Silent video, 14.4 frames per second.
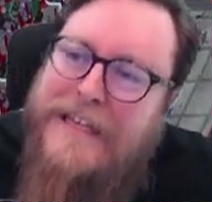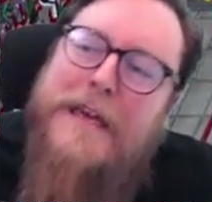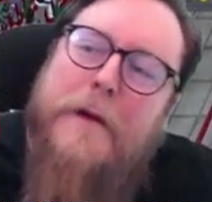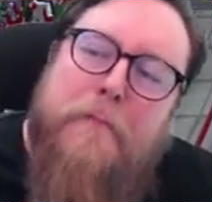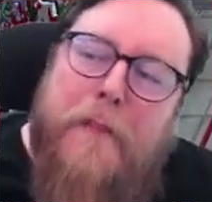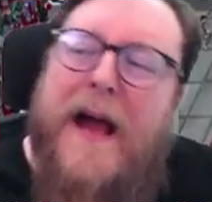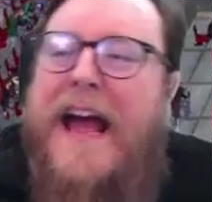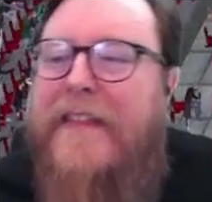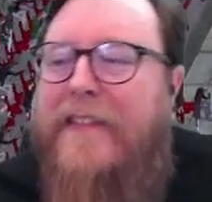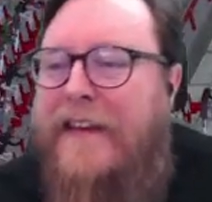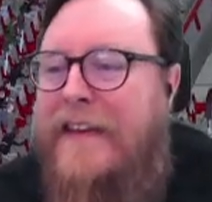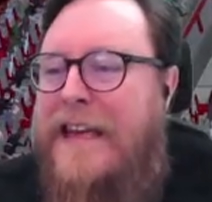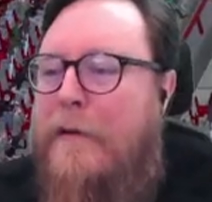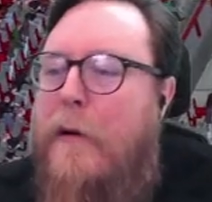You're better
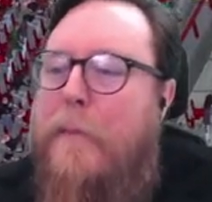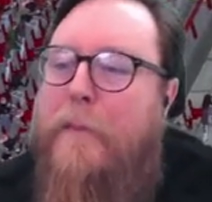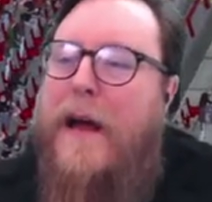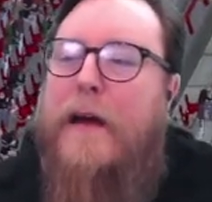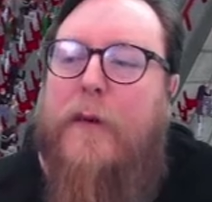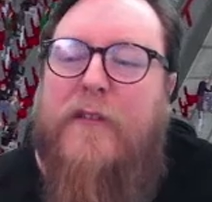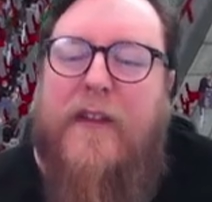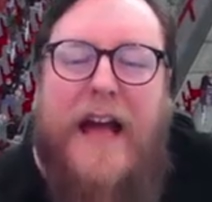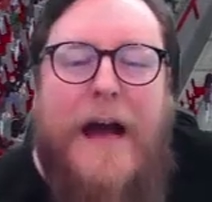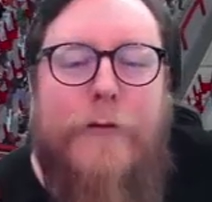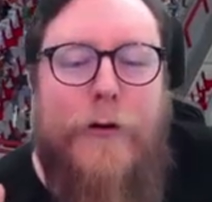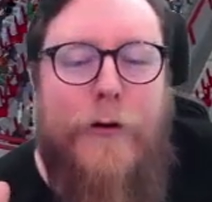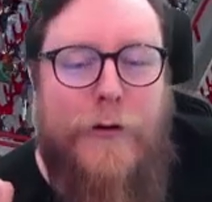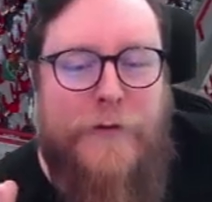than that. We've
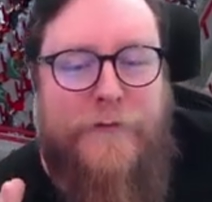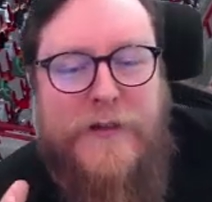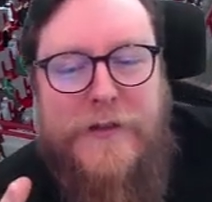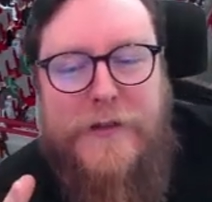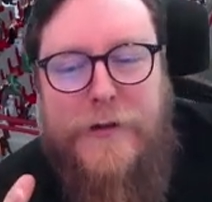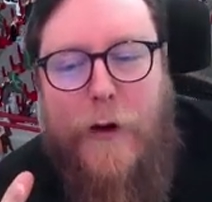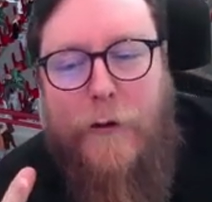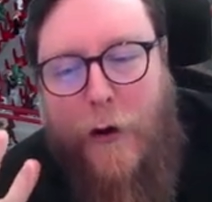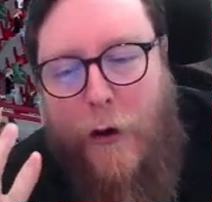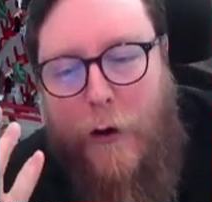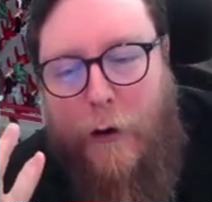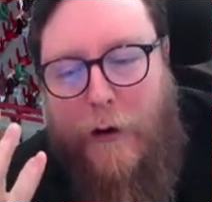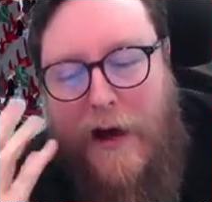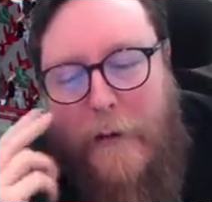held on for so
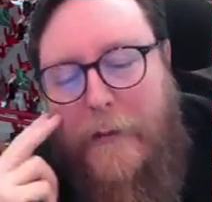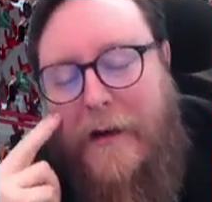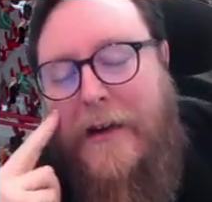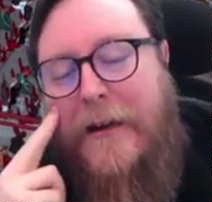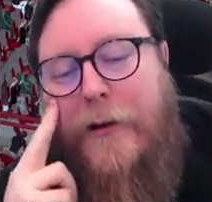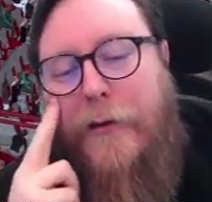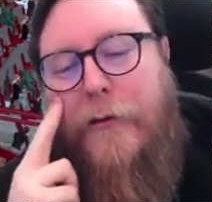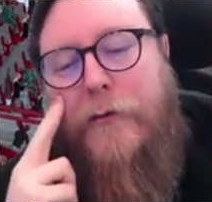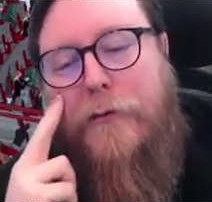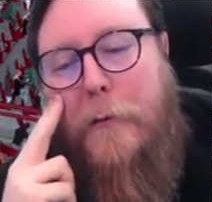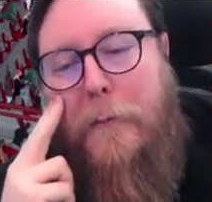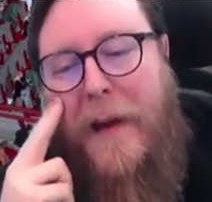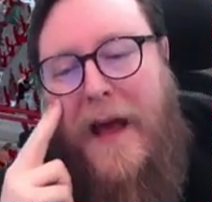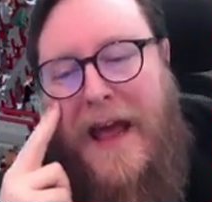long and we're going to lose
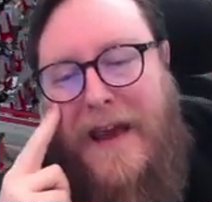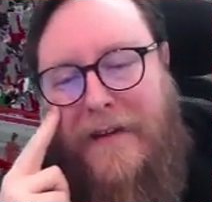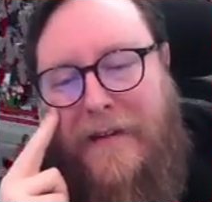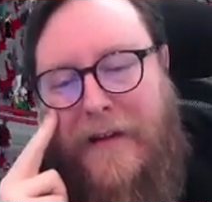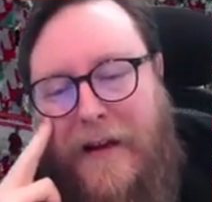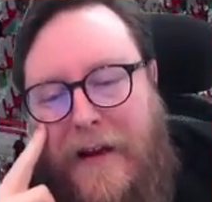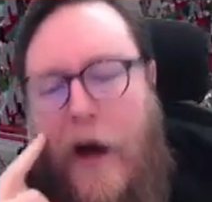to a pen.